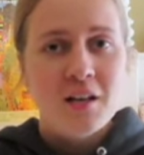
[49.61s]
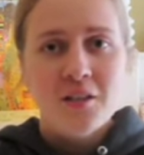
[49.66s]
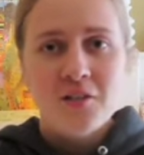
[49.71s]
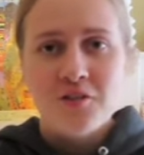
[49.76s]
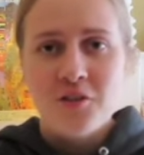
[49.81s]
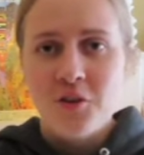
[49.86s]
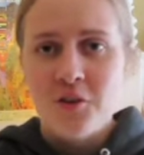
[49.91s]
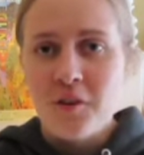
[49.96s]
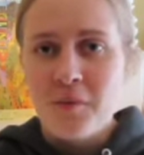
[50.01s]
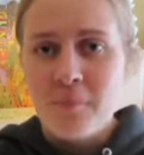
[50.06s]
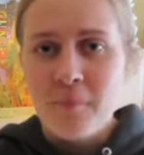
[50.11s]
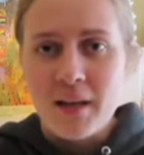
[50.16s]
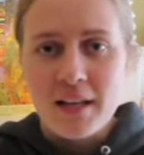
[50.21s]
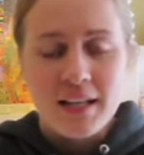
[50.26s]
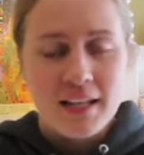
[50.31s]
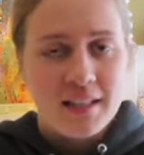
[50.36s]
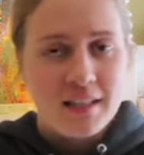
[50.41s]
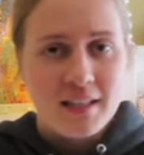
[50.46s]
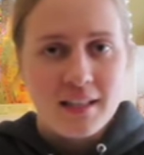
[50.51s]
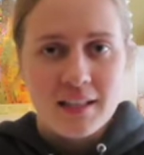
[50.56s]
So the
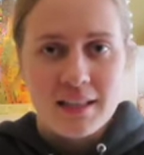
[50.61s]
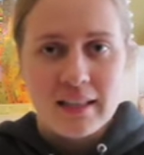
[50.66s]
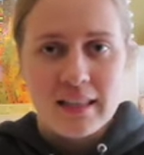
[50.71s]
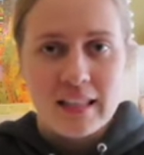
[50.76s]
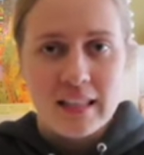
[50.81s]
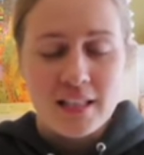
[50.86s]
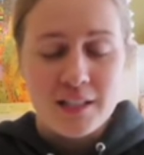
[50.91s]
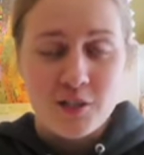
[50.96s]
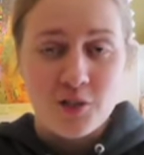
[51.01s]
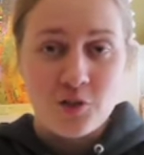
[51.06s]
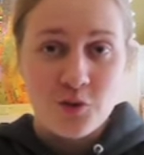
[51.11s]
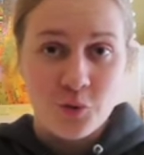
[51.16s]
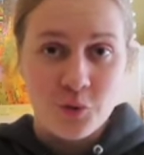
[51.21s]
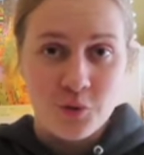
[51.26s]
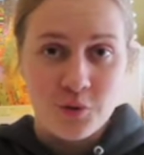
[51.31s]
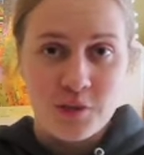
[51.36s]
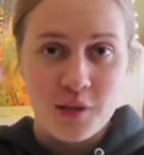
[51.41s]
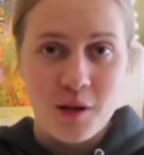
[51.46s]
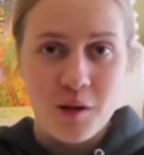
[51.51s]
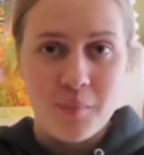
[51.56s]
minute that the
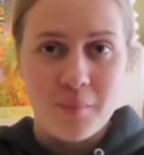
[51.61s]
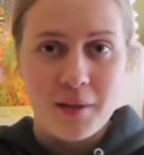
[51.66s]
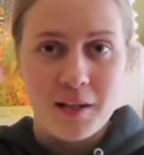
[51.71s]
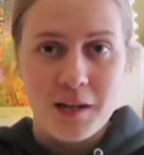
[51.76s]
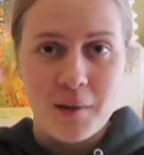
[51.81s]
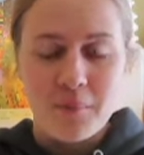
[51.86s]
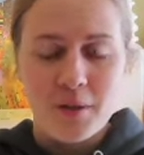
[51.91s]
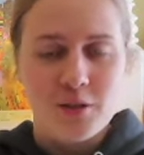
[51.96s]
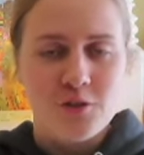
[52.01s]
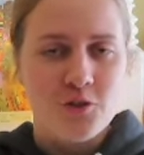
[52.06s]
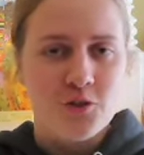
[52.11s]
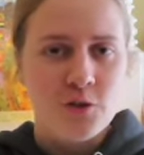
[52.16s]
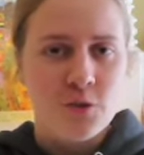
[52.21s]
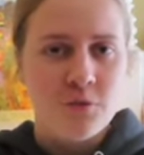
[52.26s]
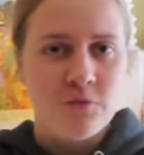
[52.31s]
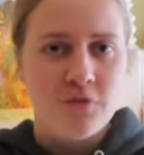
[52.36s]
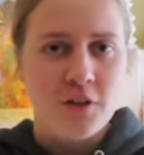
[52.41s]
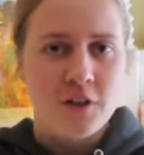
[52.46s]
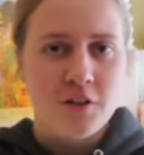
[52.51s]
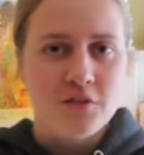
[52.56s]
schools open up on
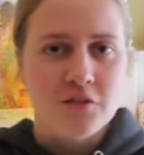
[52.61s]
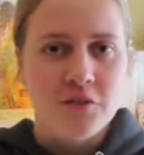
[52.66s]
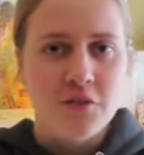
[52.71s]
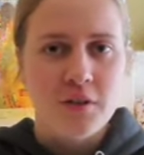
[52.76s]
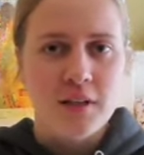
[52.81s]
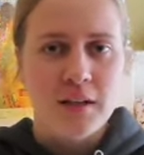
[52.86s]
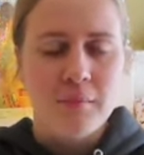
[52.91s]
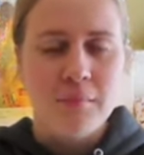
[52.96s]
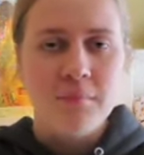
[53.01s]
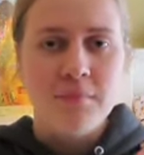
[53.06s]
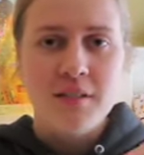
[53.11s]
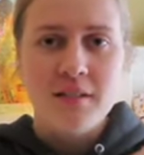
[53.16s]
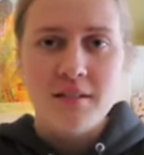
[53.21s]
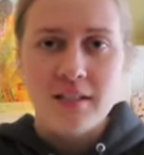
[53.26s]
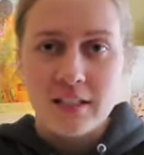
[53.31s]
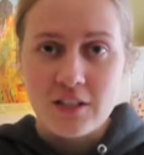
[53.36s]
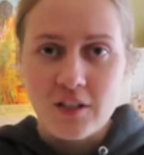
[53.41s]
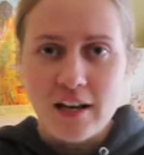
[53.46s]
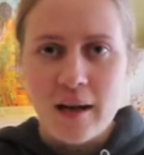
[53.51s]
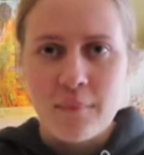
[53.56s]
June 1st, you can
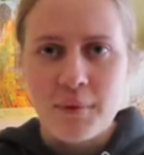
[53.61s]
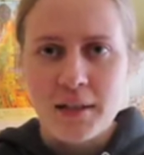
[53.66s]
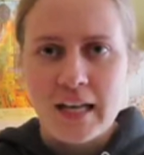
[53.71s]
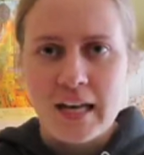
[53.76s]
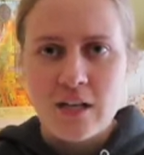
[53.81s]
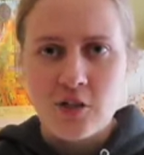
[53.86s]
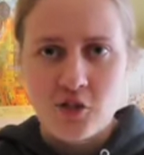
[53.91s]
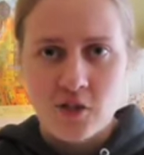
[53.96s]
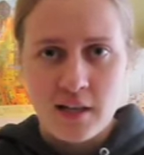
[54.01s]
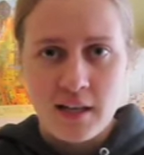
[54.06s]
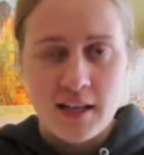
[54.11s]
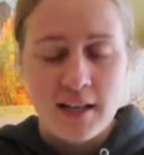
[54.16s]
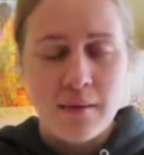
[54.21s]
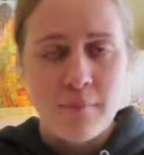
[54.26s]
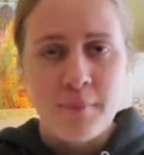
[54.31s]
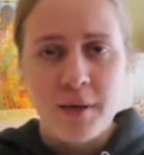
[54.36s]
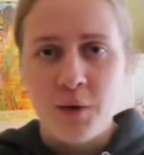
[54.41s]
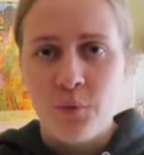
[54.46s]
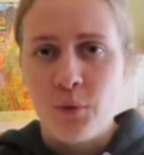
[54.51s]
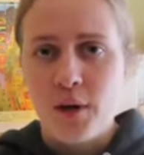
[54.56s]
send your application in
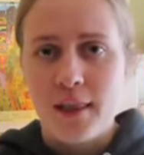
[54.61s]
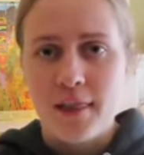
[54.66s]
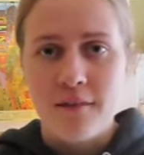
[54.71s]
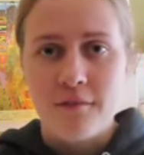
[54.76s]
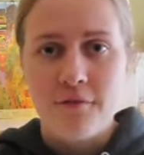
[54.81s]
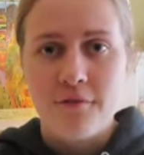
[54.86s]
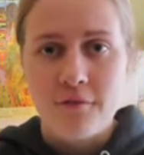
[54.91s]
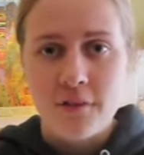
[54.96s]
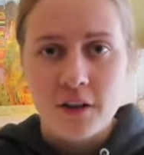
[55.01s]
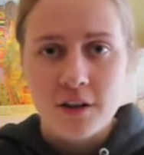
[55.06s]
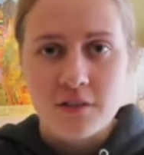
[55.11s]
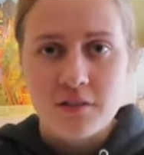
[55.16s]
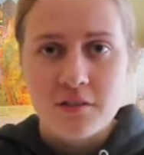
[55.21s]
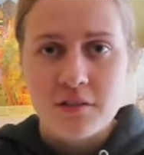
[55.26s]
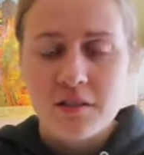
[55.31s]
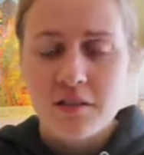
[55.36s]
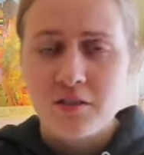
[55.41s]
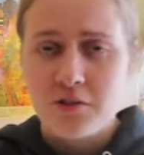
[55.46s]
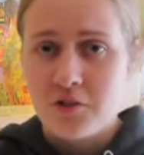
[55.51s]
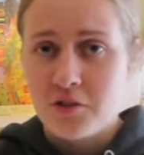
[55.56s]
and be one of the
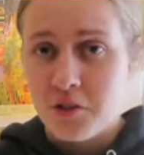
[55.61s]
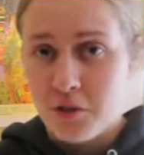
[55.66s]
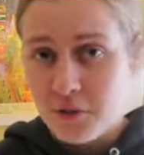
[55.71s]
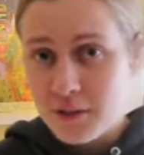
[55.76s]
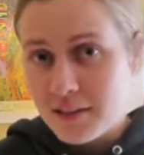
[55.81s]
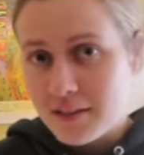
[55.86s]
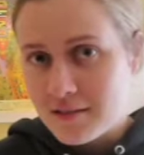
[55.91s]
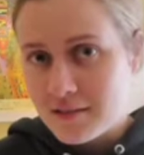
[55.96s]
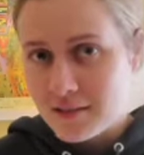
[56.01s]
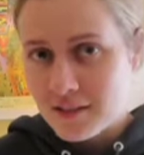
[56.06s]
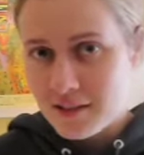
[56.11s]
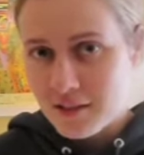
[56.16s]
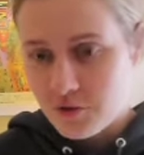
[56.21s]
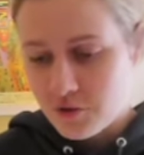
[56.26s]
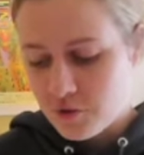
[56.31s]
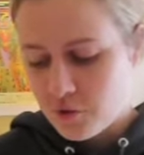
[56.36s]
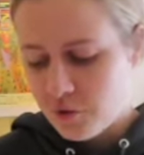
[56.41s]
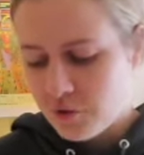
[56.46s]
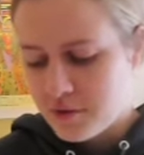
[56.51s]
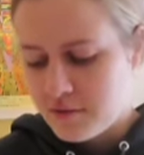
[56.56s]
first students that the
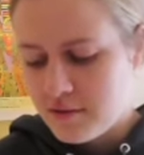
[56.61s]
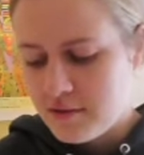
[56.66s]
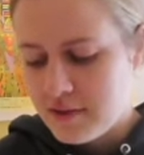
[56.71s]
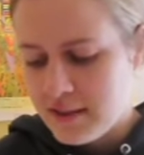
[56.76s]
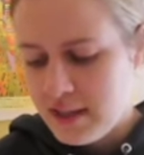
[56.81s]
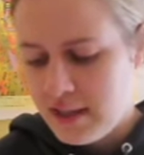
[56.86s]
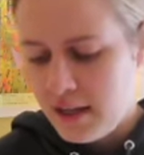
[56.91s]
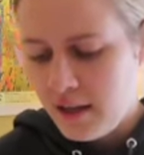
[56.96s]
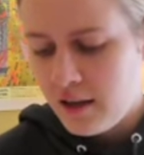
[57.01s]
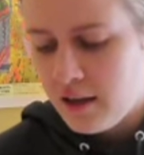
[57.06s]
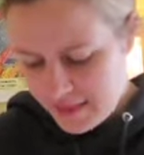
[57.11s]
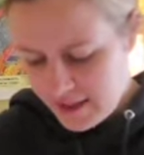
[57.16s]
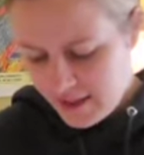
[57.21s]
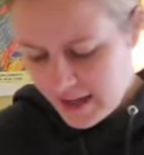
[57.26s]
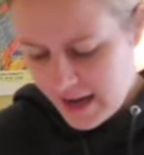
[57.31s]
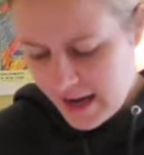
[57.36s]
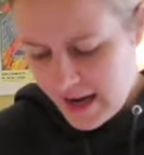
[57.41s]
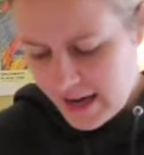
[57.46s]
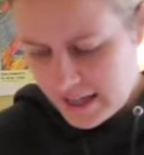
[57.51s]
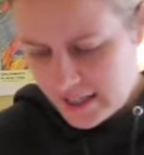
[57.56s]
schools see. I think
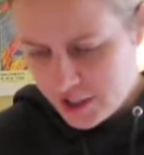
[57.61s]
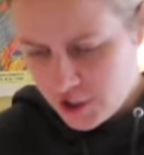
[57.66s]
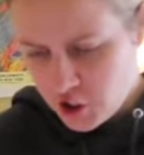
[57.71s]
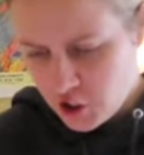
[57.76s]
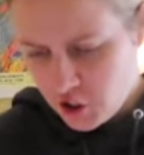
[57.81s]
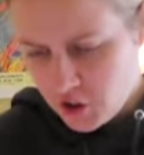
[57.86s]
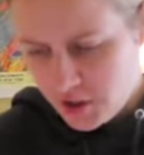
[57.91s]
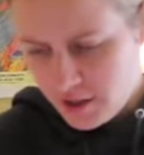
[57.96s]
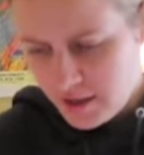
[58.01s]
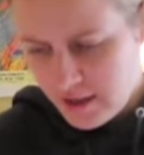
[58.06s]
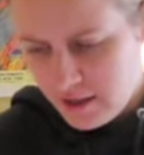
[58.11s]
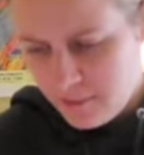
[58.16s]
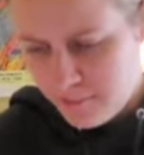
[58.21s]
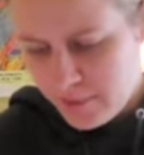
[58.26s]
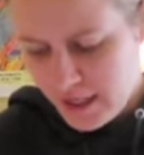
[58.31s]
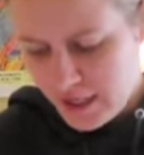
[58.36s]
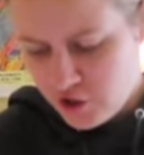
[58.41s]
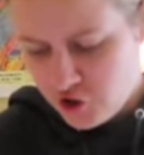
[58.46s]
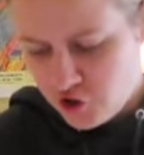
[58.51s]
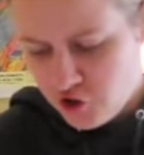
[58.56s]
I had it turned in
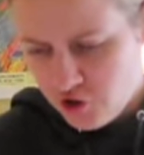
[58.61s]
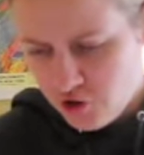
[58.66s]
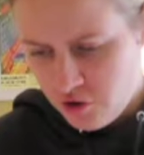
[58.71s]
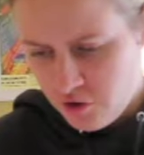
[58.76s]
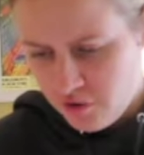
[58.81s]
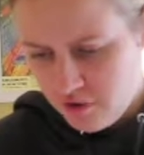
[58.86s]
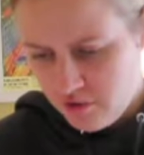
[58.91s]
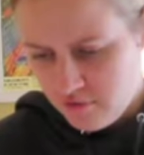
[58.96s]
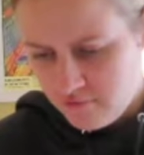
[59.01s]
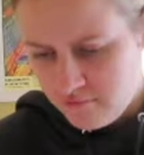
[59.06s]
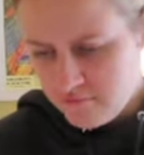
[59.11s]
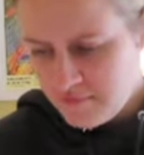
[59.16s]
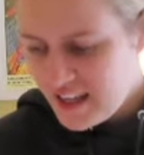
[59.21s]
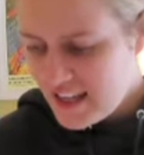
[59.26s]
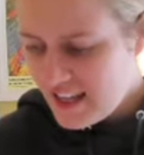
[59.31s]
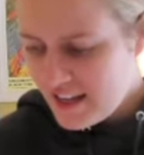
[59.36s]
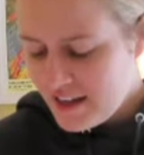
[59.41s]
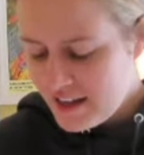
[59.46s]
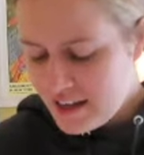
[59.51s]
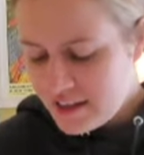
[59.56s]
by June
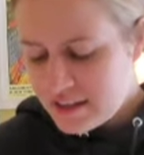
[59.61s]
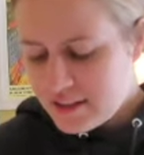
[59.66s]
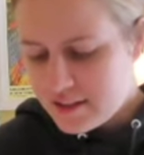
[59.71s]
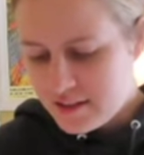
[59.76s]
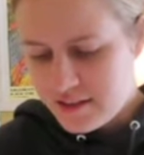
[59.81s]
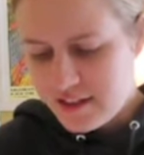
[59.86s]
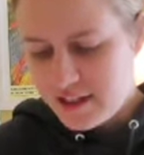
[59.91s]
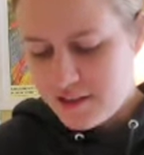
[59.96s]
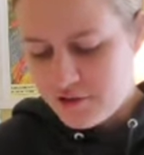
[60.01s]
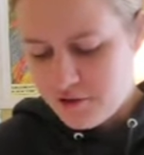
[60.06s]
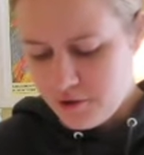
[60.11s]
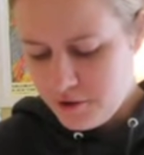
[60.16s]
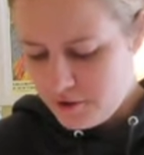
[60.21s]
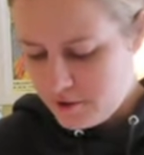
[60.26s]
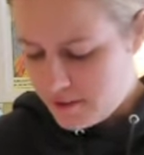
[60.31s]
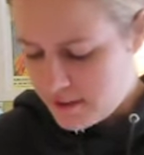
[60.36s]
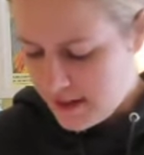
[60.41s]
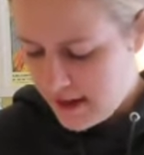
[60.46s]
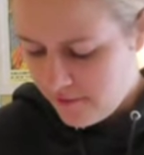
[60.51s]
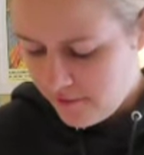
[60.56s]
6th or
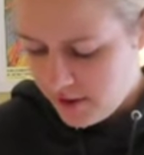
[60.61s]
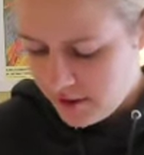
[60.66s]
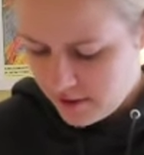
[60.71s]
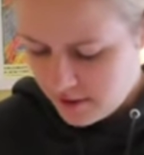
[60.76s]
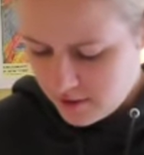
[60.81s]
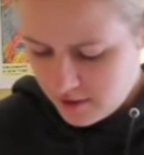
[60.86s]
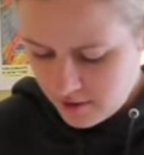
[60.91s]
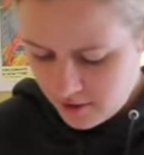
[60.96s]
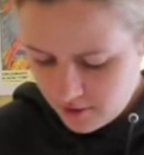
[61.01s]
7th.